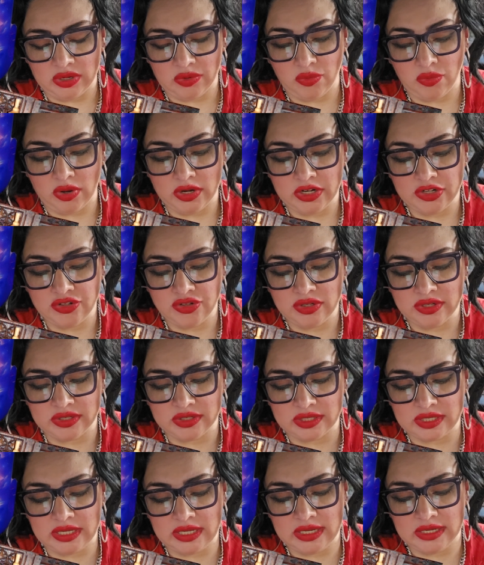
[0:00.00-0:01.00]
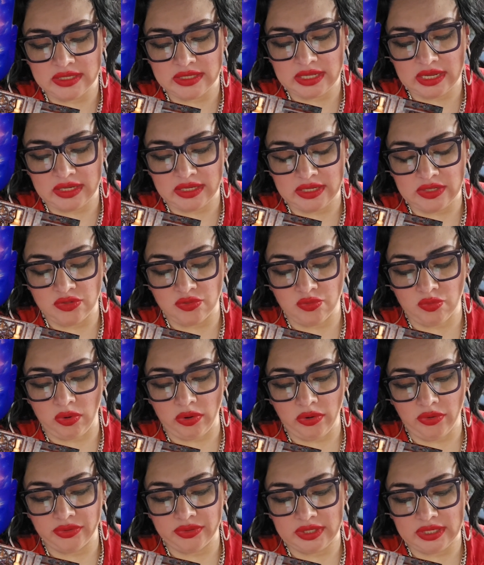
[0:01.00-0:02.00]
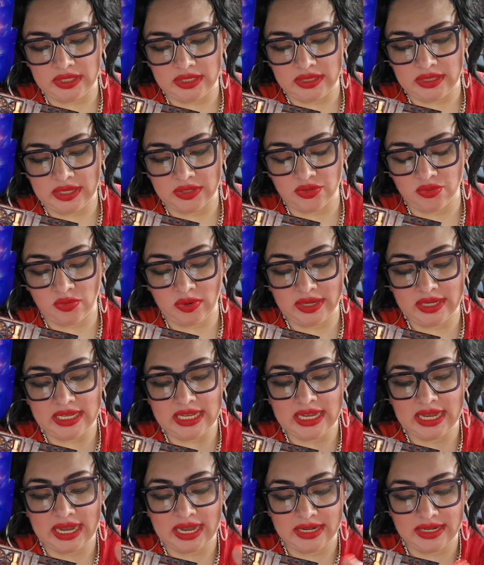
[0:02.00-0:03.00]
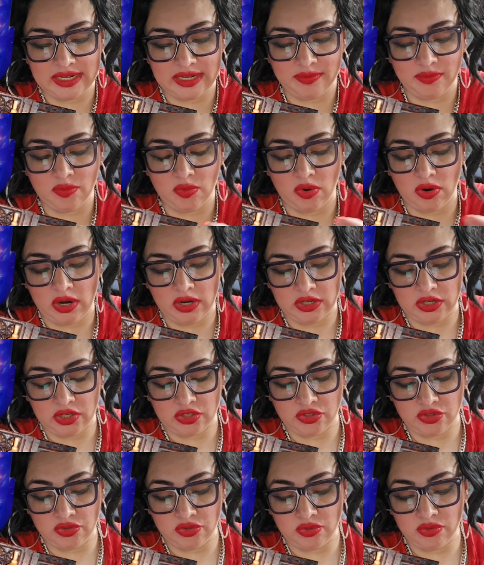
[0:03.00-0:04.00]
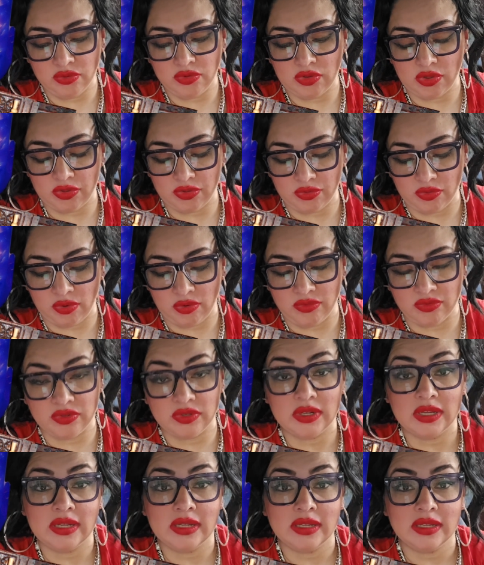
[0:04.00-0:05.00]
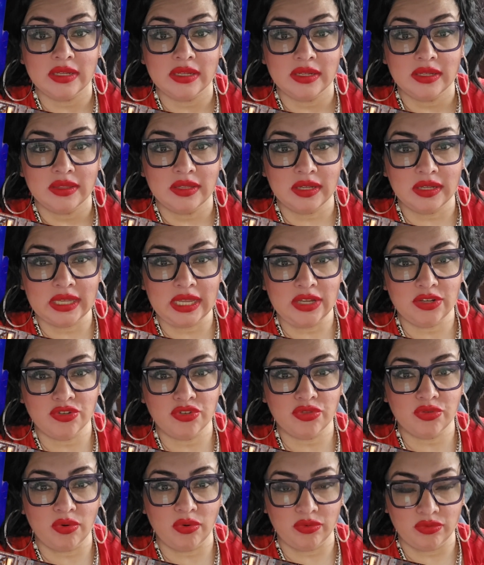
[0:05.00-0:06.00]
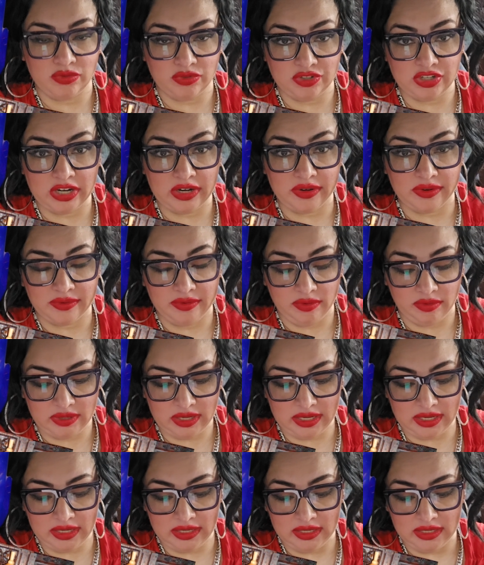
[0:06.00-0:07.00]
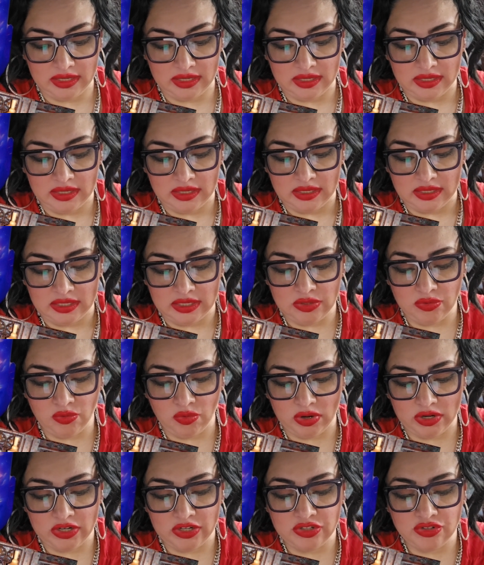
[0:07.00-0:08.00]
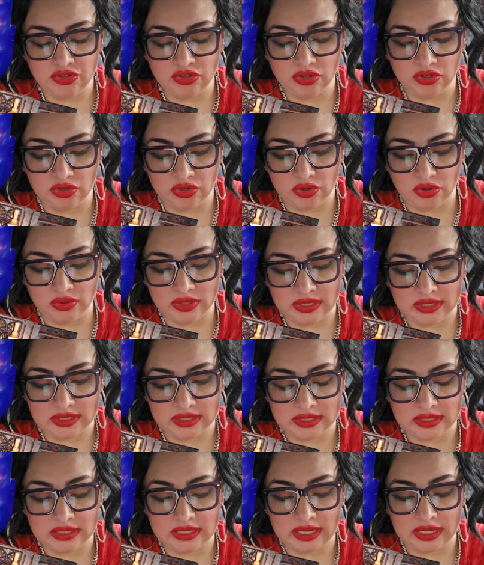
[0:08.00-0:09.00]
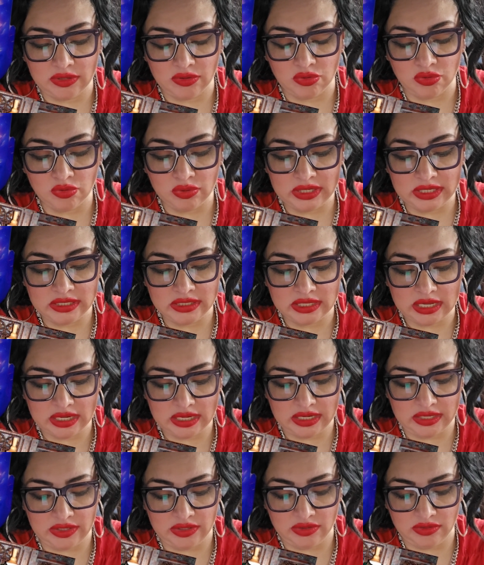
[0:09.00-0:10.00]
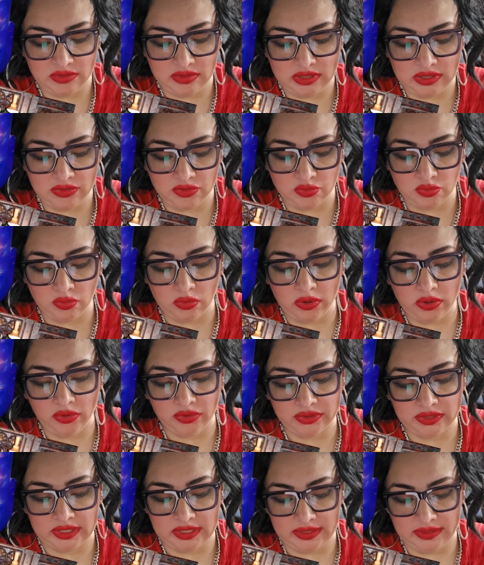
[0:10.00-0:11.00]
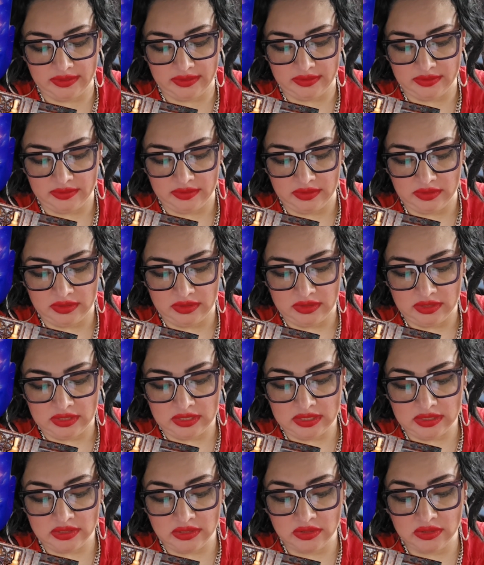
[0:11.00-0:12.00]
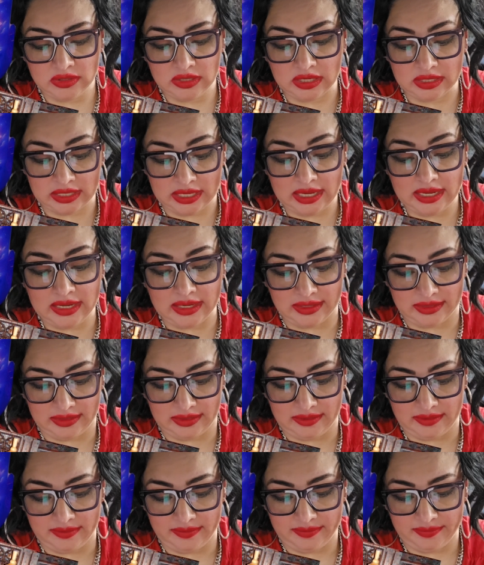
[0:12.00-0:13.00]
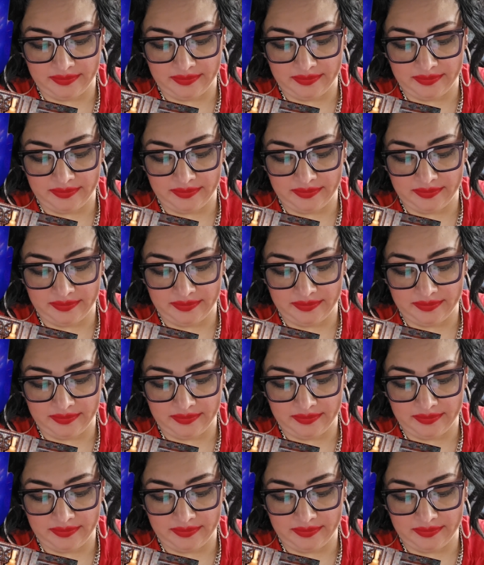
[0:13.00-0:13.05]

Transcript: What I wanted you to see is that he's royalty. That's why he had him walk to the throne, the king's throne chair, okay? He wanted you to notice that who he's sending you is royalty, is a king.